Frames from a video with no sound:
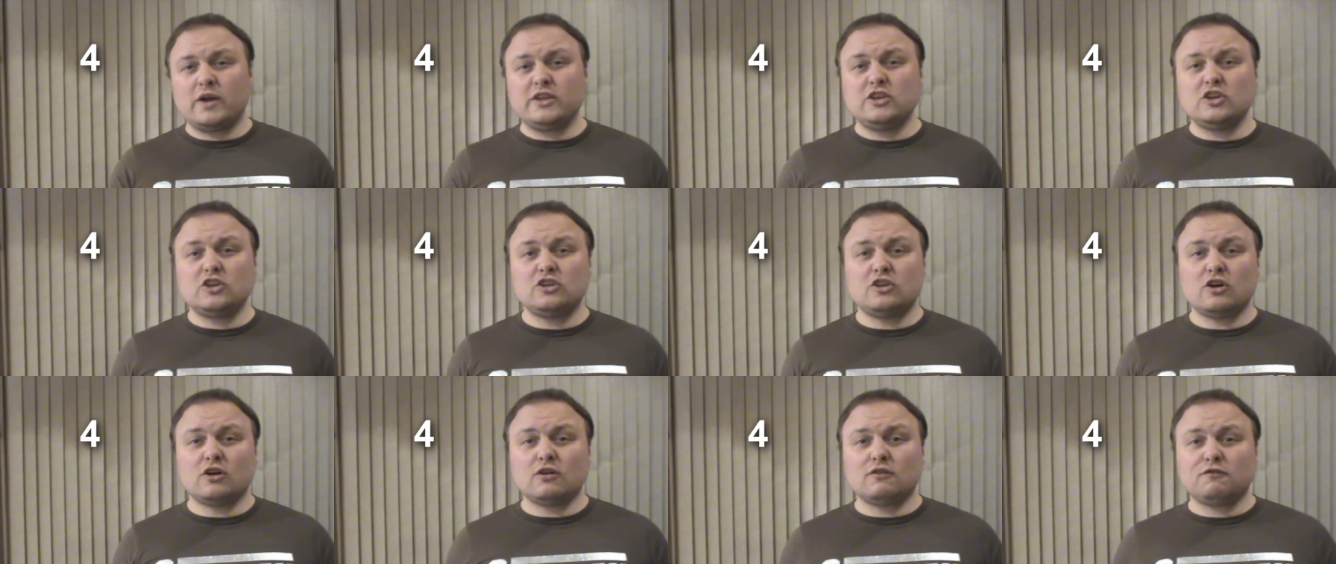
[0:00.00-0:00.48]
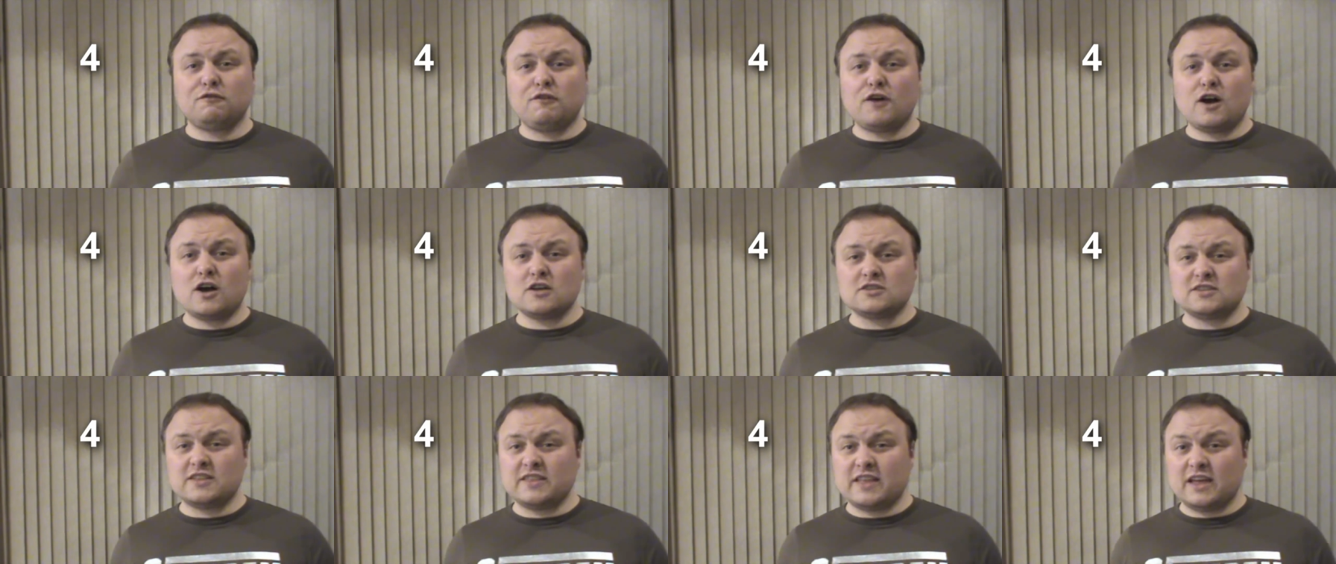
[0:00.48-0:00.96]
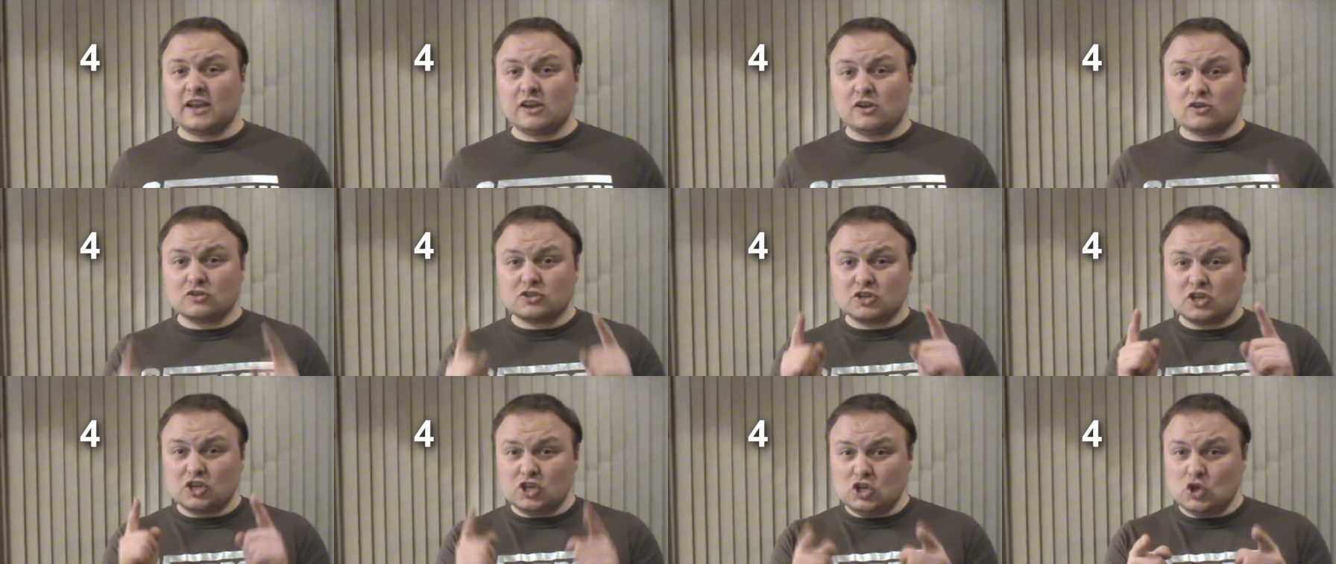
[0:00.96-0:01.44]
when your dog farts and then
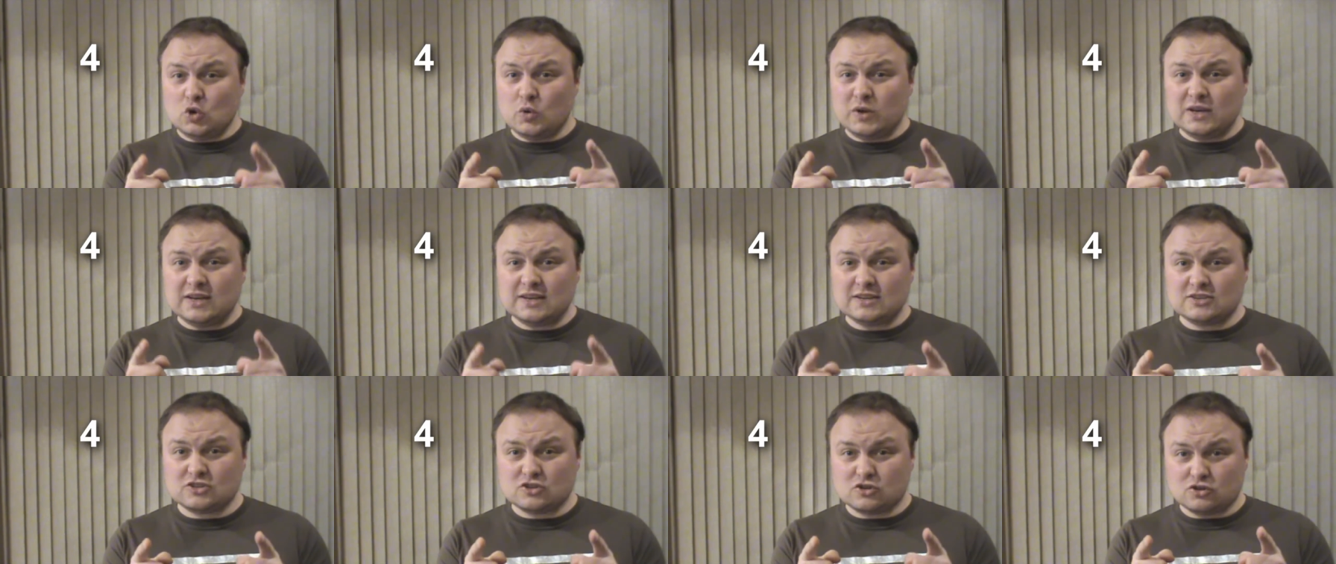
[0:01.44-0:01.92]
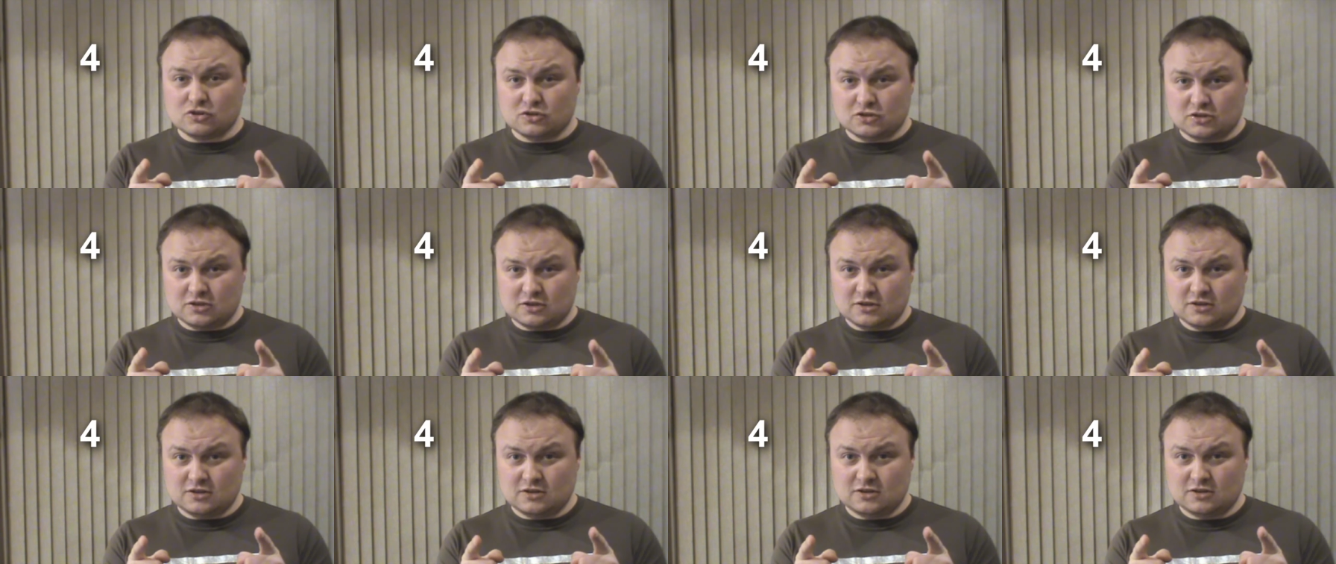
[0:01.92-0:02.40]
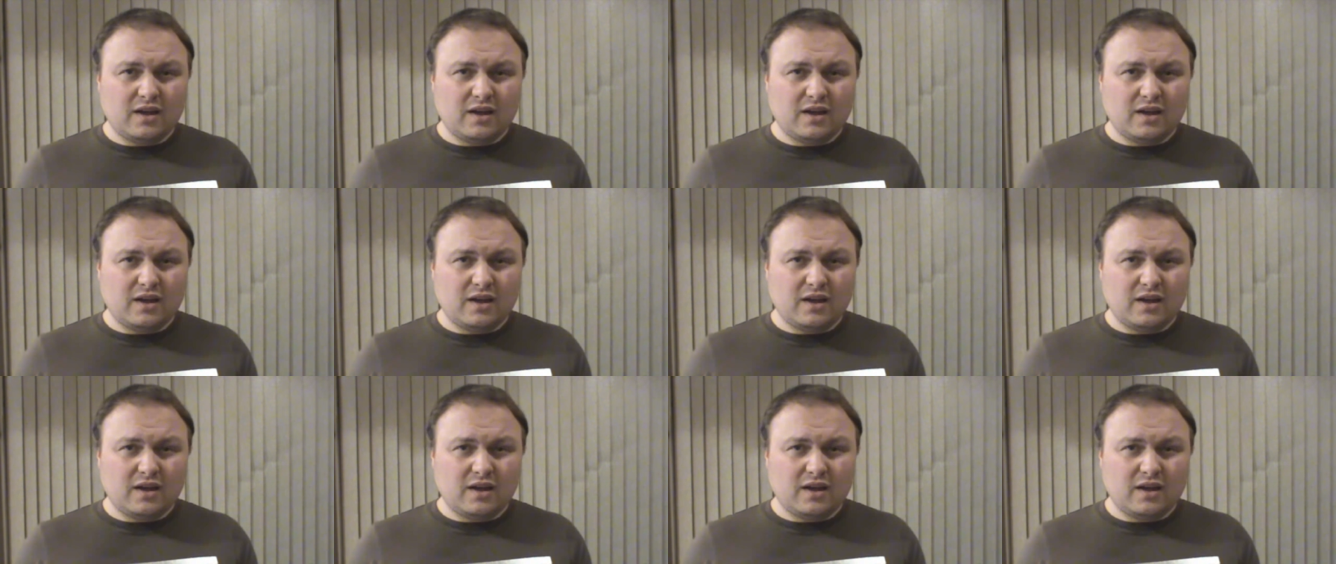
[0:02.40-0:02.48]
looks at you in disgust.